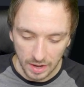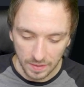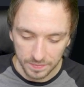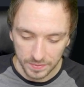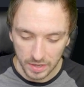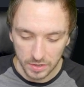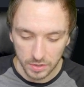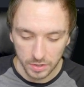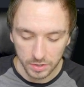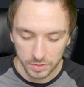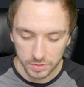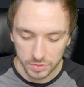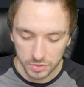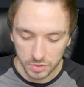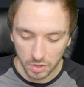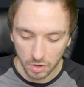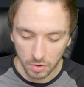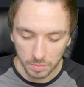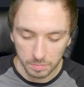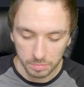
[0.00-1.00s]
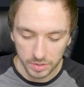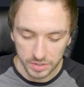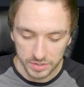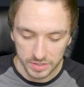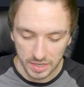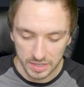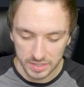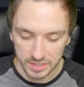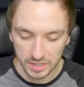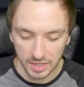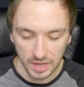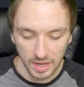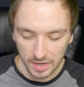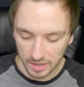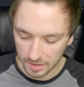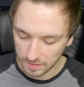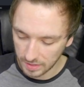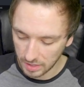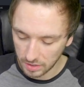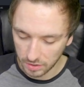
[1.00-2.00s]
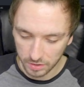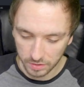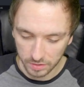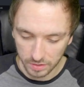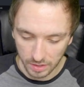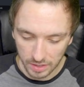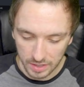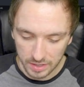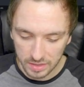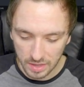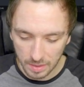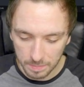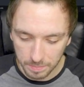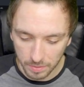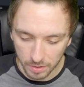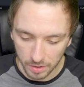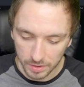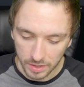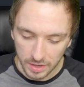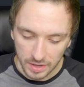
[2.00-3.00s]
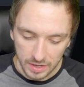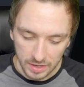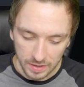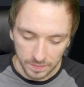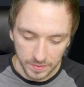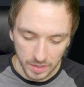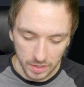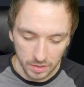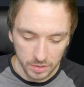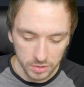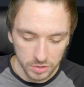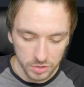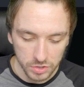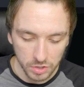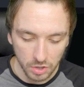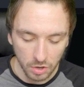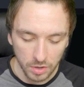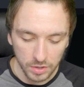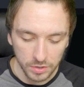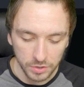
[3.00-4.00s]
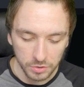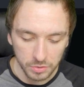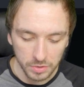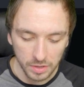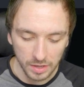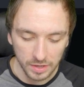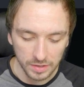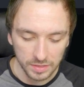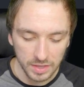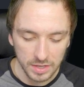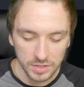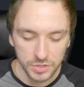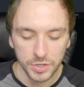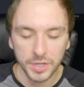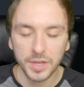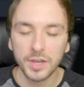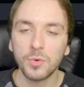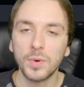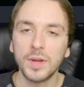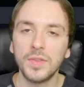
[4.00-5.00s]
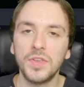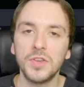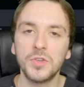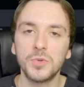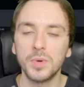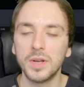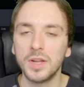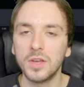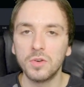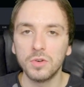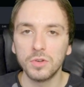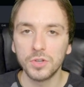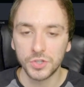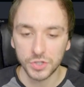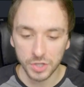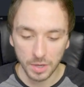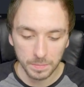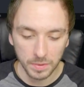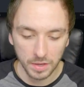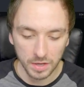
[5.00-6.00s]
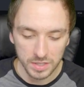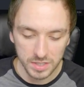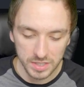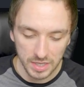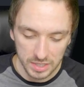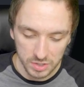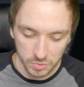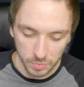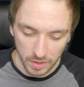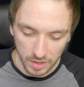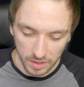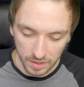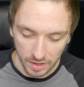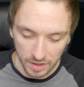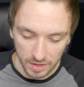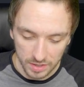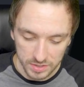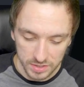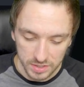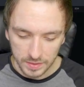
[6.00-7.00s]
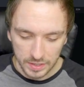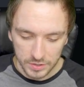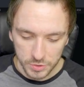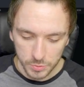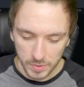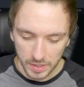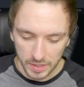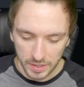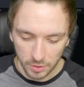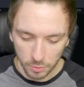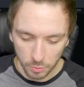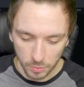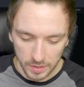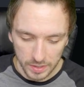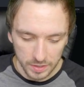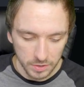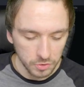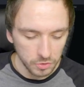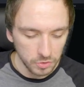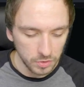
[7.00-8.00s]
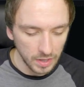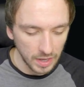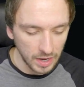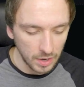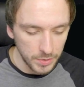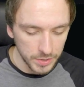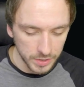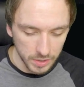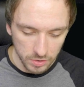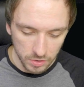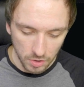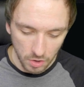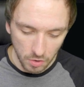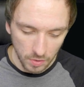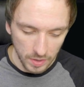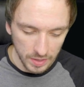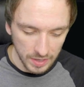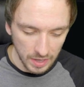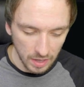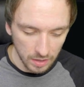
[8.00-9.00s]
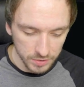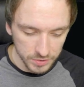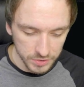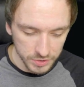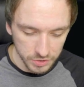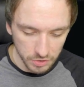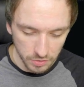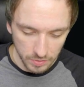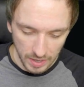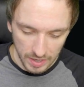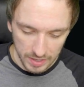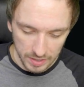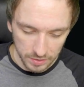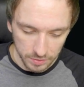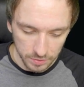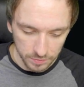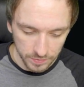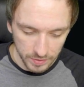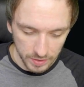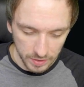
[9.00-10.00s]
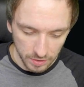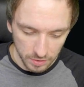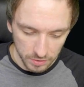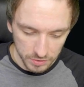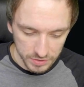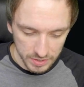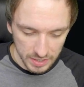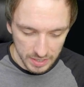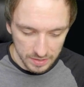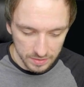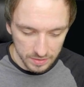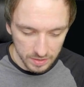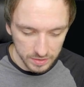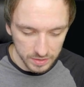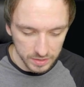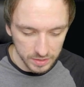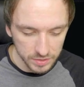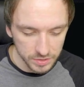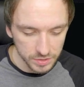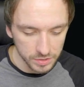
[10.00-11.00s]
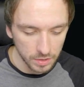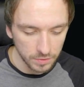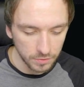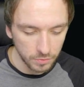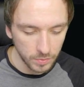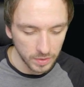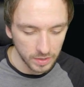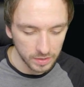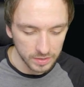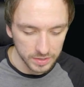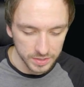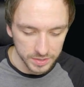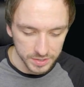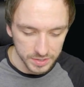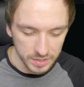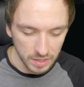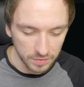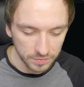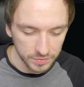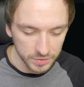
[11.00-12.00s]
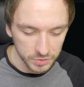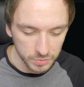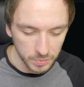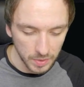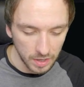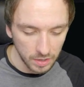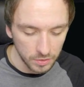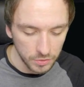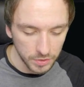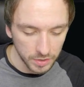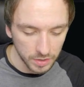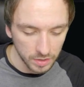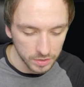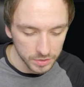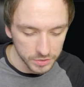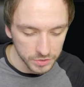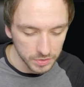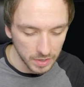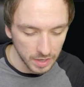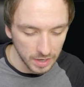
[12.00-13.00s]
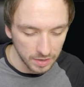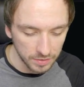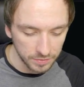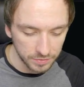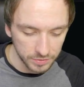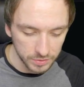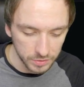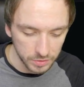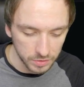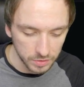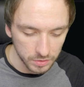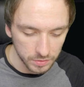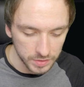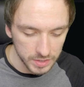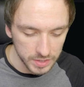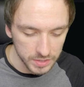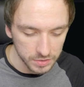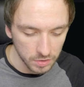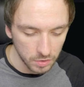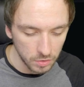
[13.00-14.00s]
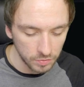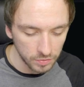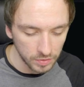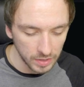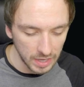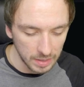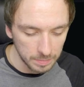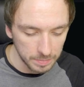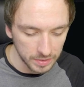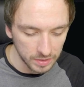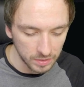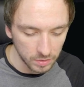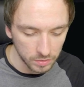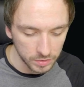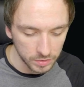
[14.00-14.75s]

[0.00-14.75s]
and then you can just go and press S again, and then you can delete that part, and then you can just go and do it like this. You can create these really cool jump cuts as well, guys, and that's really cool how you can go and also edit your videos in the software itself as well. You can also have, these overlapping